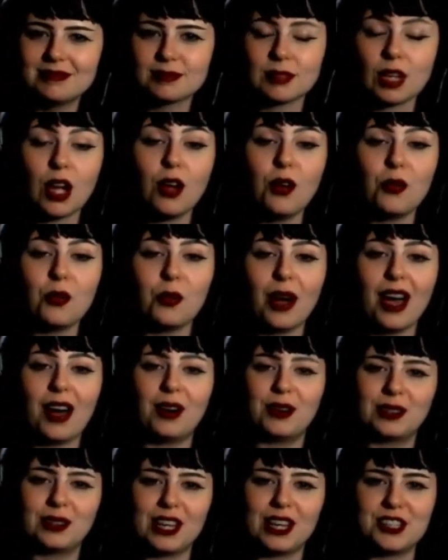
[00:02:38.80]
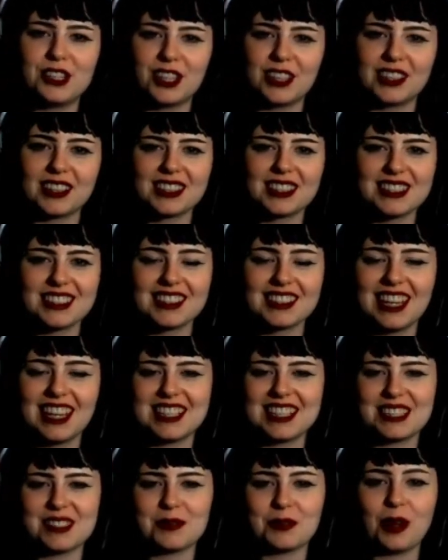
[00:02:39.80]
Oh, wow. Legend.
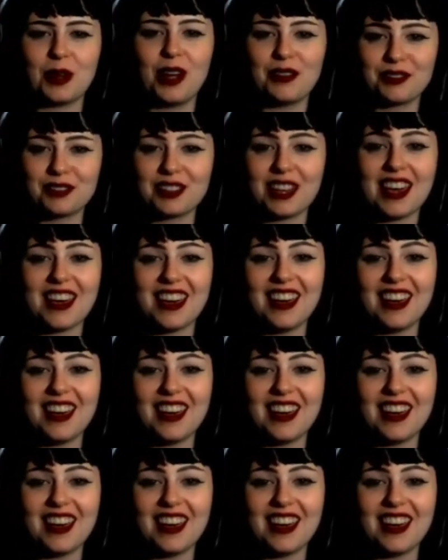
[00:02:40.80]
That's rough. Yeah.